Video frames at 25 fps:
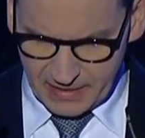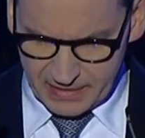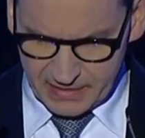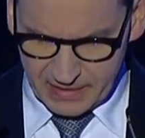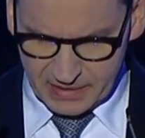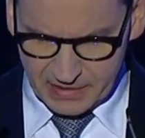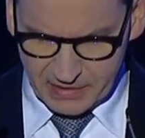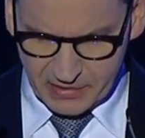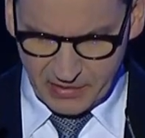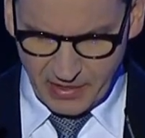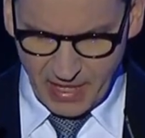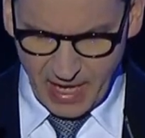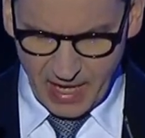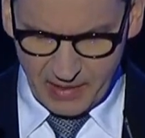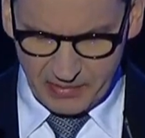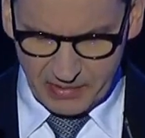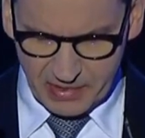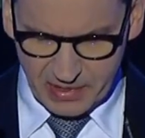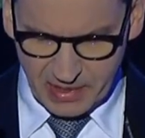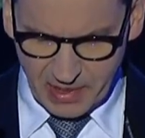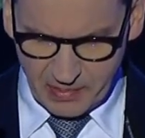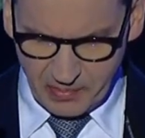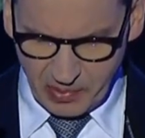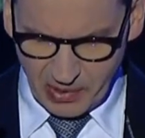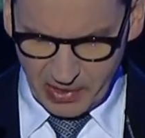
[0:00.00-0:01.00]

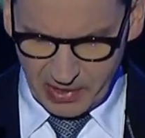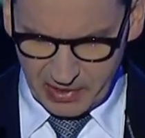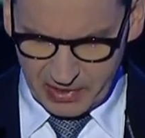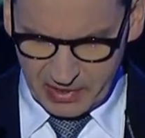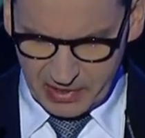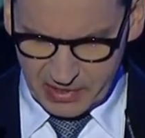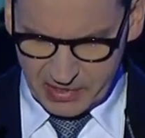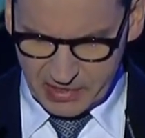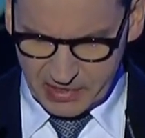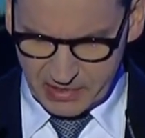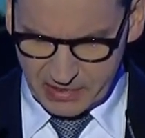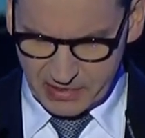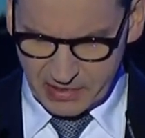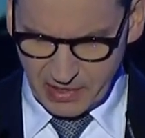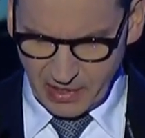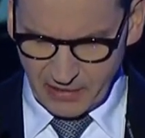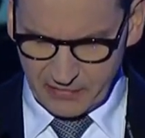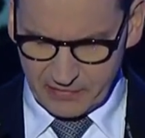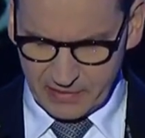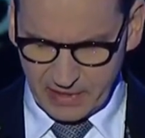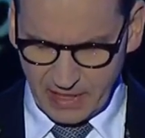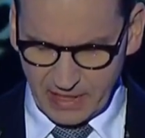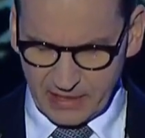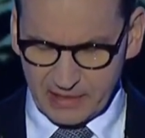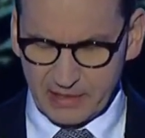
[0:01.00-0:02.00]
described the politicians
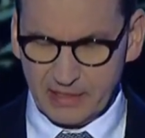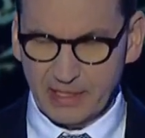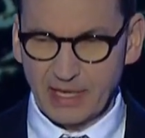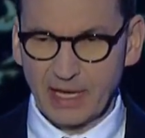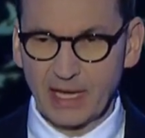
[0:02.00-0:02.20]
of that